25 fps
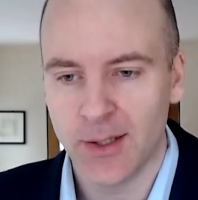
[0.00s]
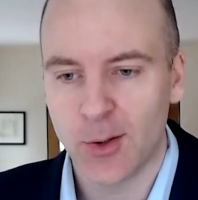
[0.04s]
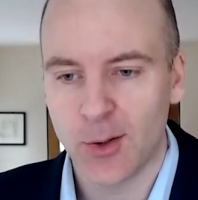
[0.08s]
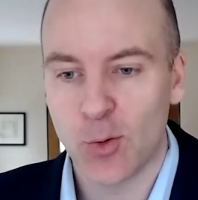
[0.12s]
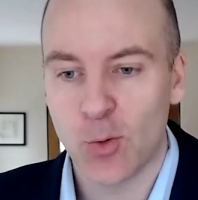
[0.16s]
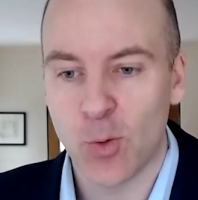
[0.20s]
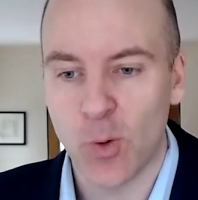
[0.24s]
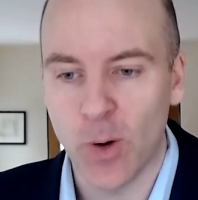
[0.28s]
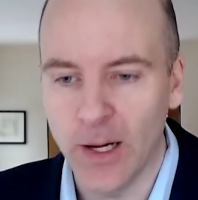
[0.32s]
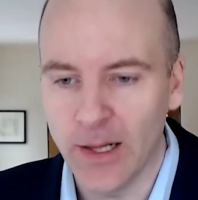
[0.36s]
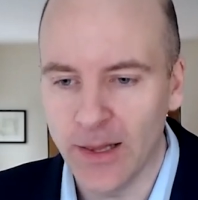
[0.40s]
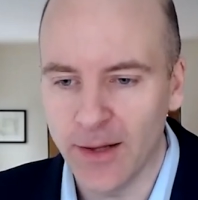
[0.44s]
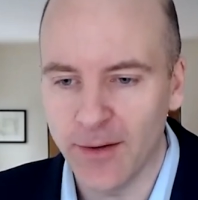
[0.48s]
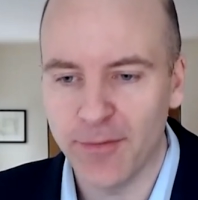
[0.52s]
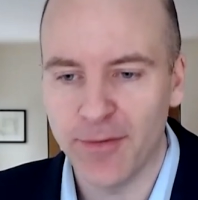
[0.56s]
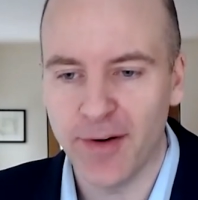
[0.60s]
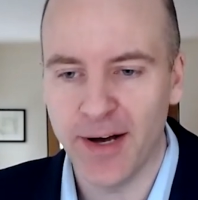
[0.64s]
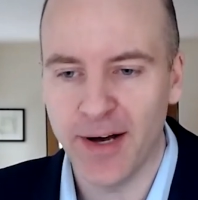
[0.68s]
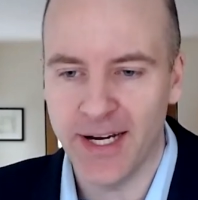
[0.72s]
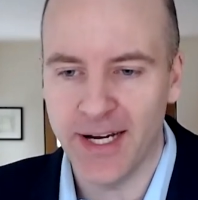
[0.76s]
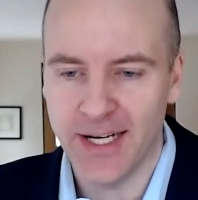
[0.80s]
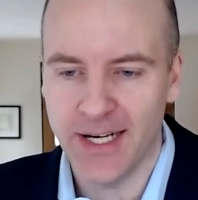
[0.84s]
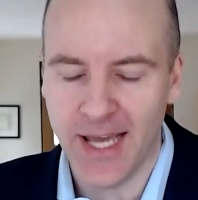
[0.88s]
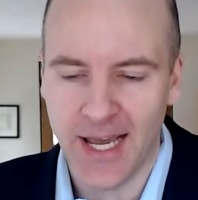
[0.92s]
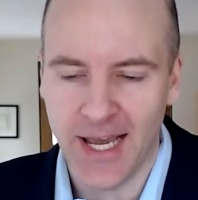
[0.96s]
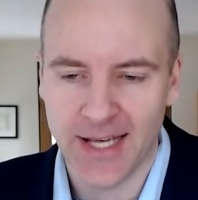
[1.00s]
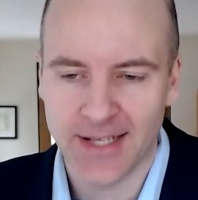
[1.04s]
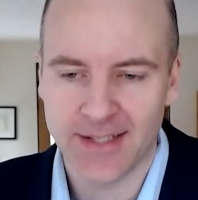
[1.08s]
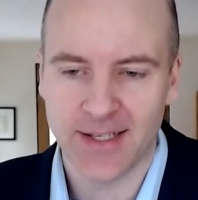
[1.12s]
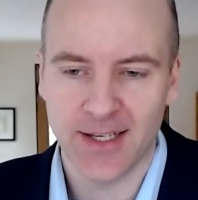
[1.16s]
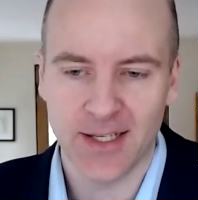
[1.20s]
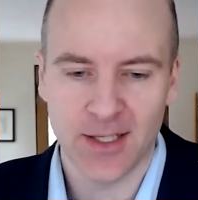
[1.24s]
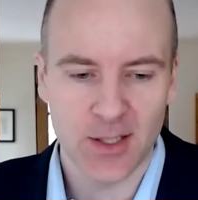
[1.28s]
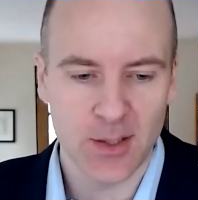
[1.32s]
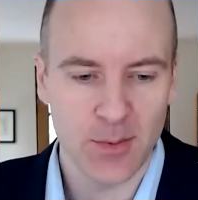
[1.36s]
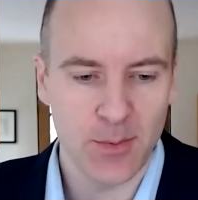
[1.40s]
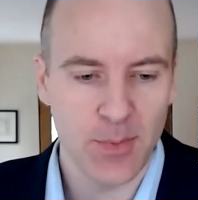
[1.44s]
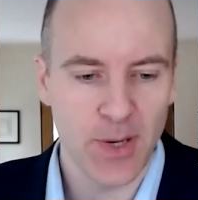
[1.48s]
qualified
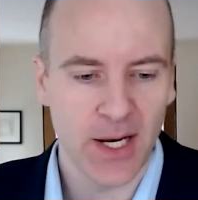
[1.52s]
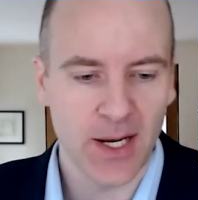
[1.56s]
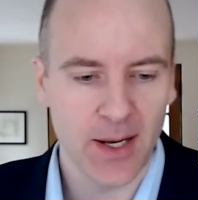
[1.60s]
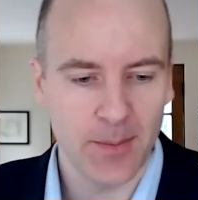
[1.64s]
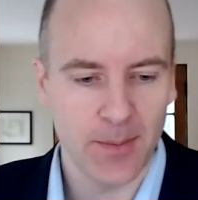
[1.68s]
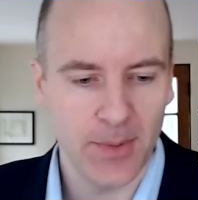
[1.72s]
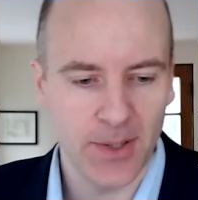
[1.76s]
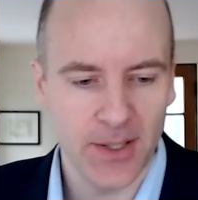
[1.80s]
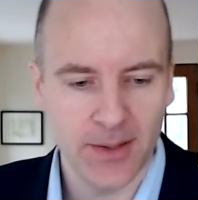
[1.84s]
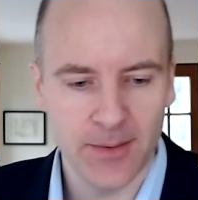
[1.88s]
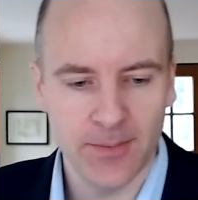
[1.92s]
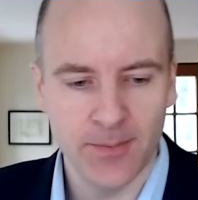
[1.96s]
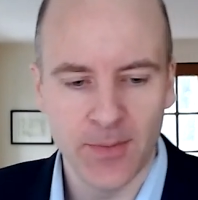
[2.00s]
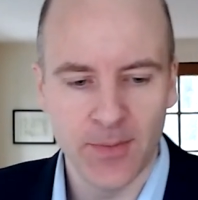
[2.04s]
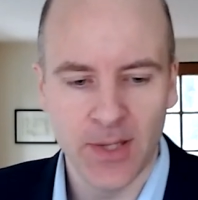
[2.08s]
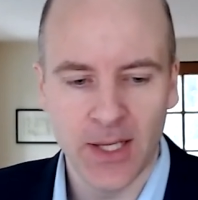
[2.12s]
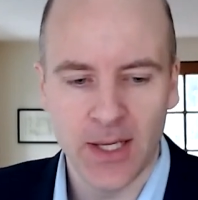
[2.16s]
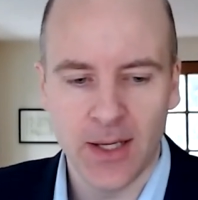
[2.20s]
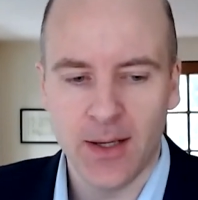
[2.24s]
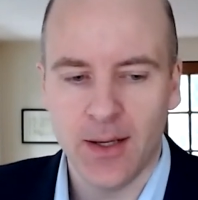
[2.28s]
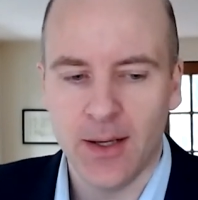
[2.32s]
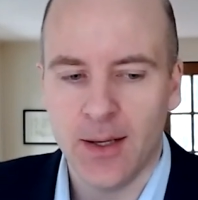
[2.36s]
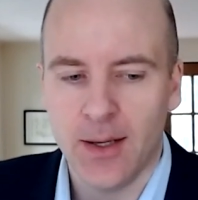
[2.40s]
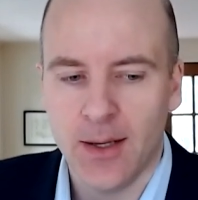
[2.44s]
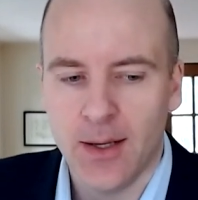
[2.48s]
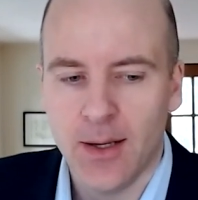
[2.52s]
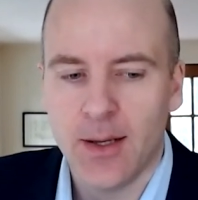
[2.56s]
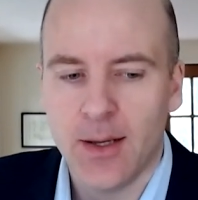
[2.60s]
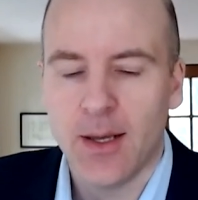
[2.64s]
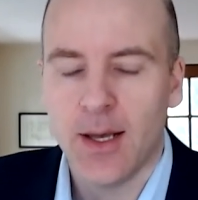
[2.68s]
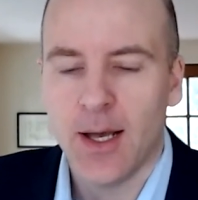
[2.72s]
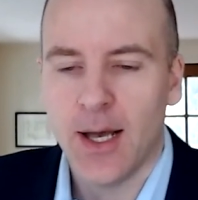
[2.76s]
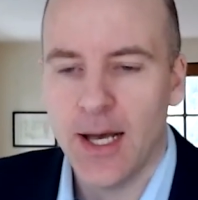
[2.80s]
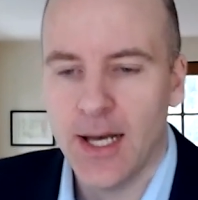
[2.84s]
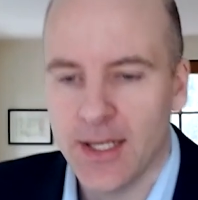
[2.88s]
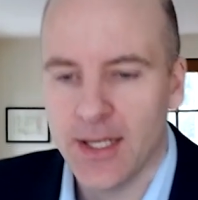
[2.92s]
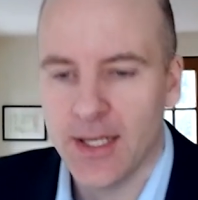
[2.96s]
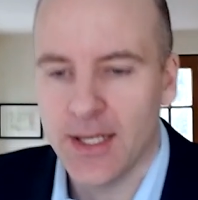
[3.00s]
asset to pick up on.
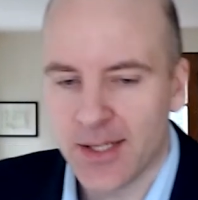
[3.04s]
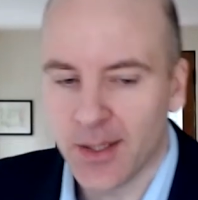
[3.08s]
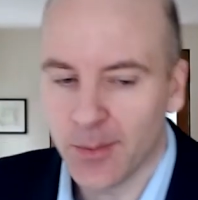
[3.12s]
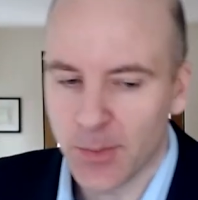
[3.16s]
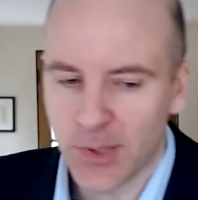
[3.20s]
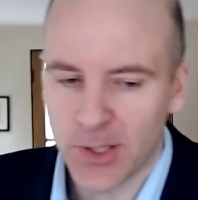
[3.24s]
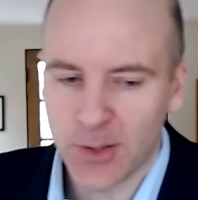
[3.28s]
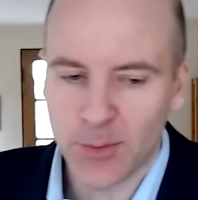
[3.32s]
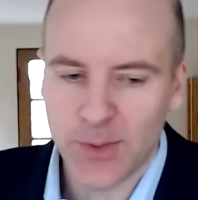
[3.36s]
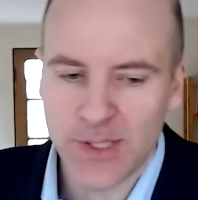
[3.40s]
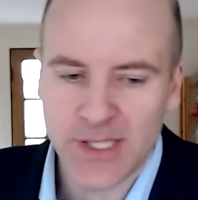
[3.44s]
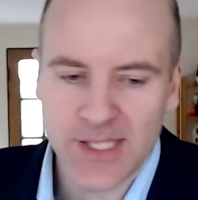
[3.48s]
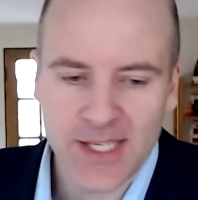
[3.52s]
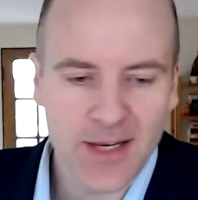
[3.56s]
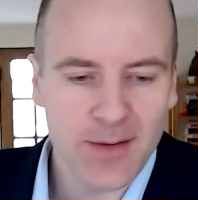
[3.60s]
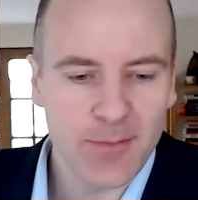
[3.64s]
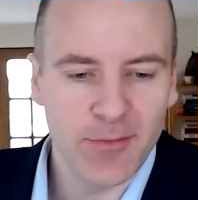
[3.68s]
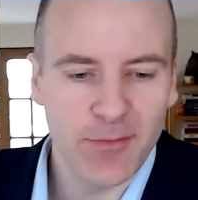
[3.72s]
Similarly, we see